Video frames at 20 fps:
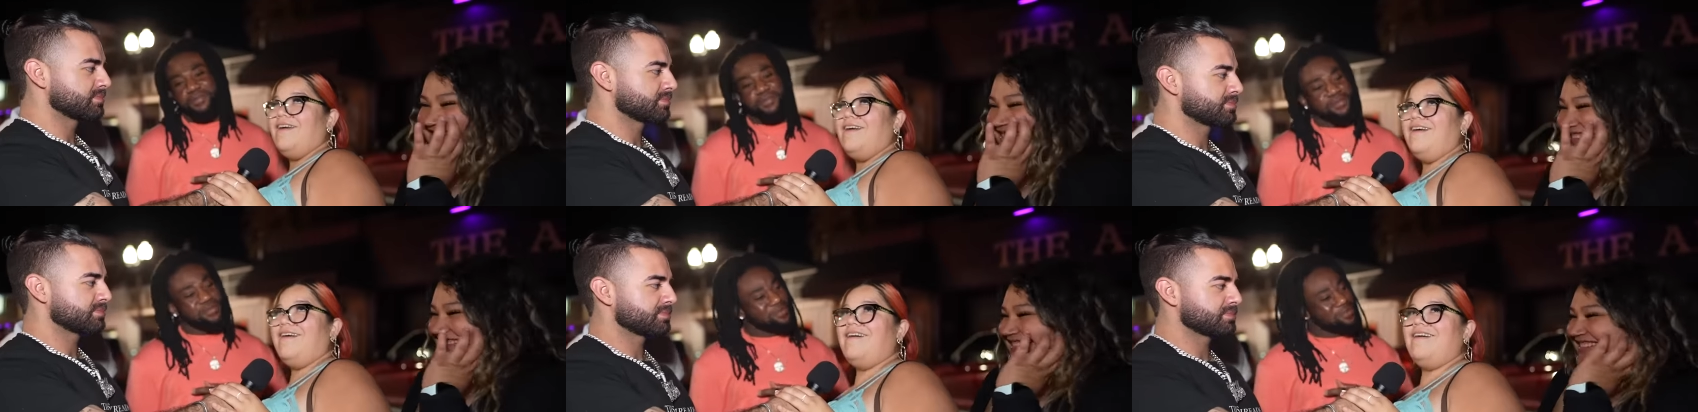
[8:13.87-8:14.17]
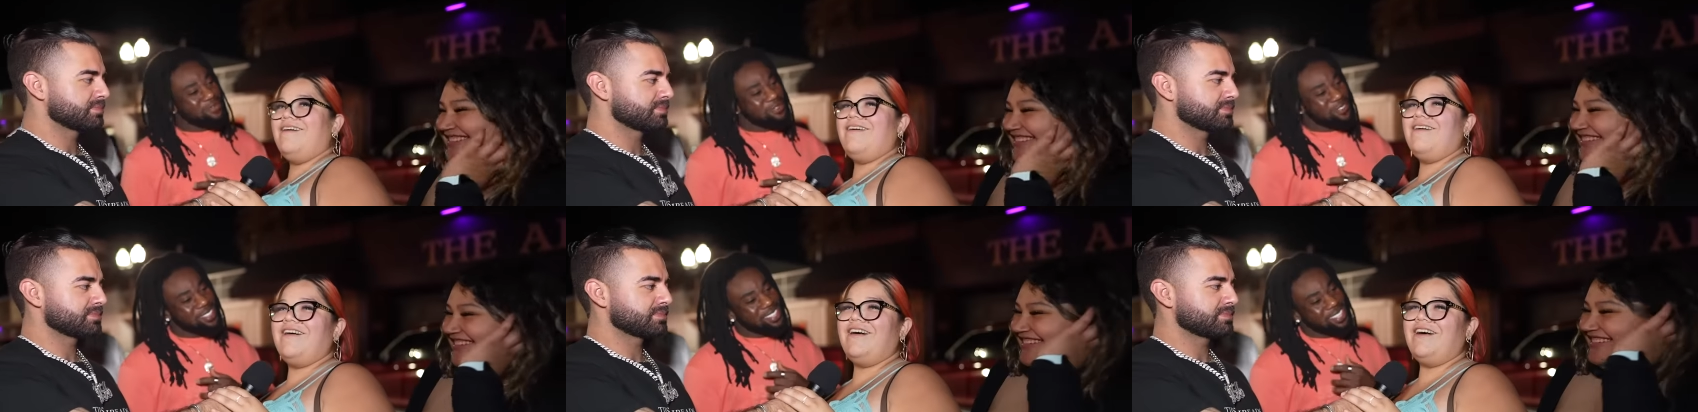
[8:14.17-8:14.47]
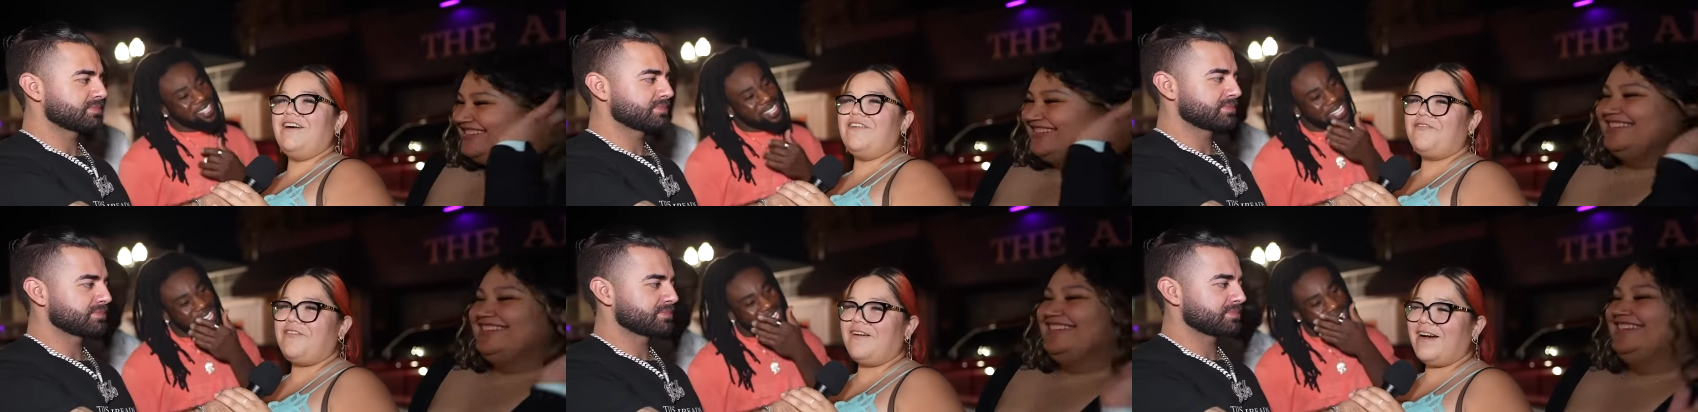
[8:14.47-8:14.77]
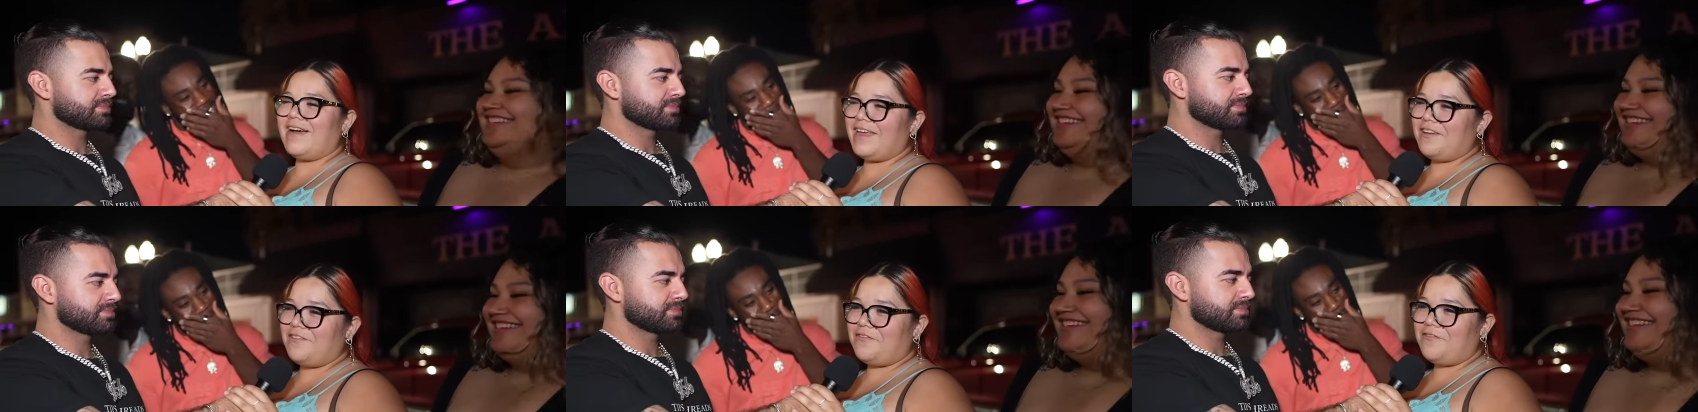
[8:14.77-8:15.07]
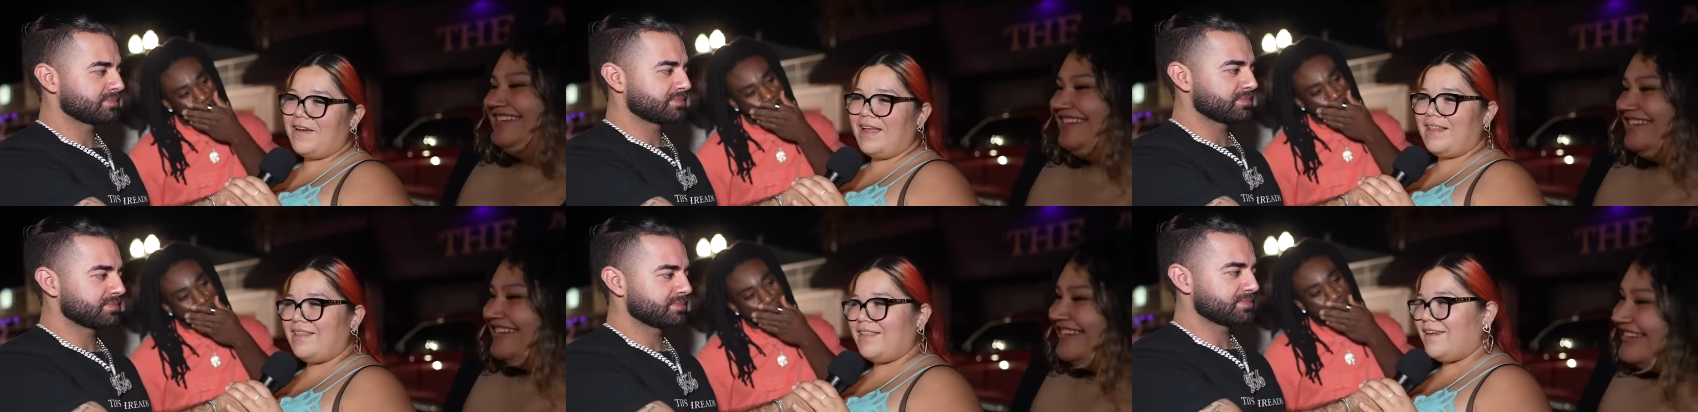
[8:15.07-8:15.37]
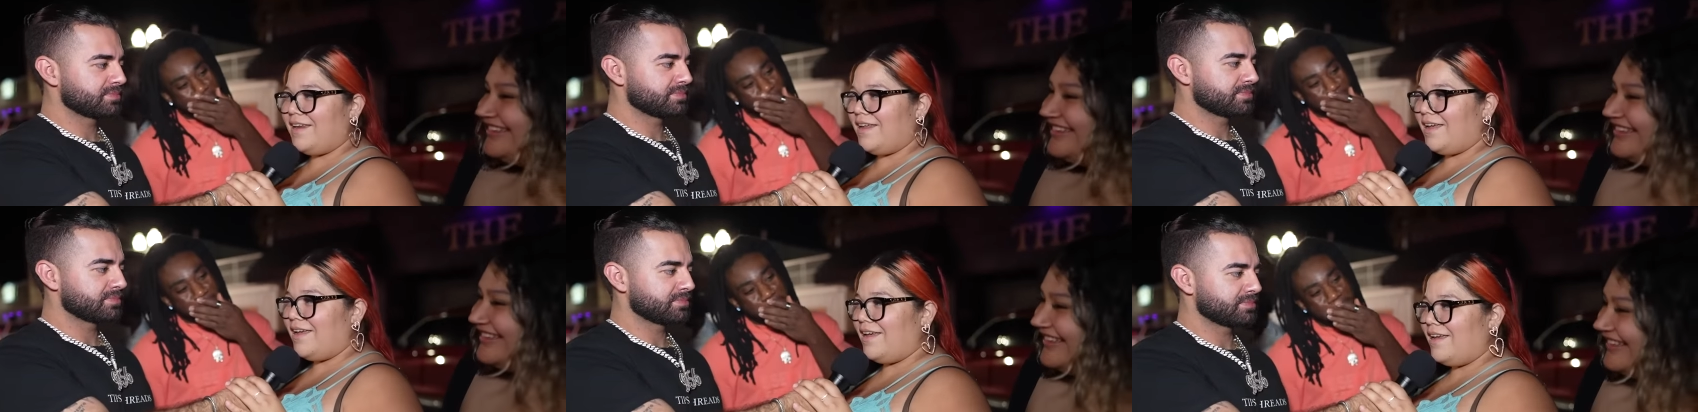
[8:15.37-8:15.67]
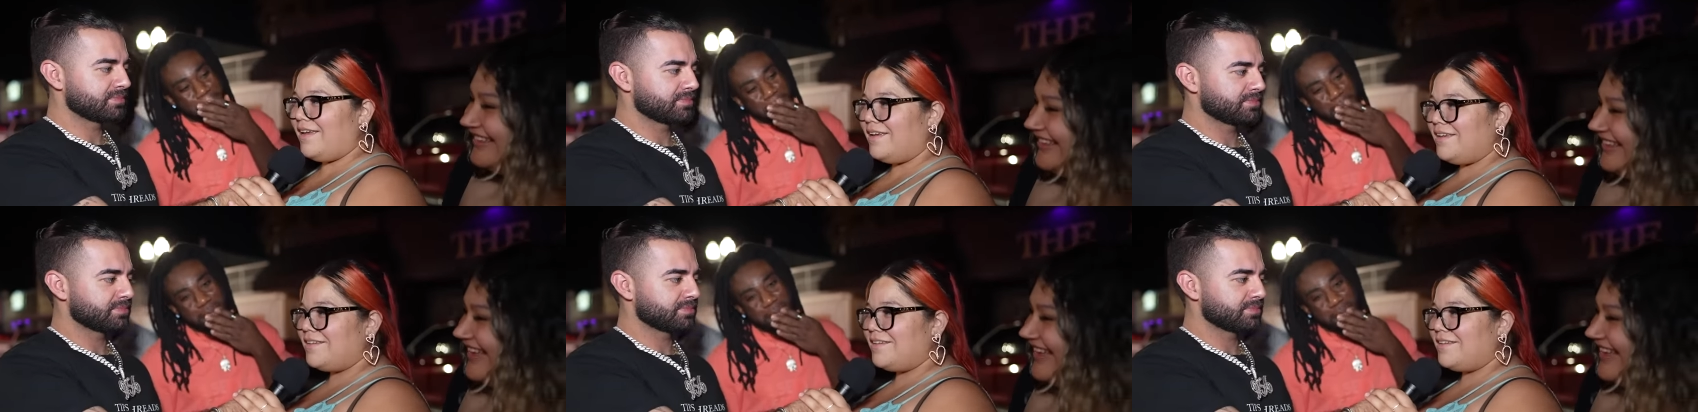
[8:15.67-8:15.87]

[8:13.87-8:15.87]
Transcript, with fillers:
Speaker 1: Oh, a fucking felony.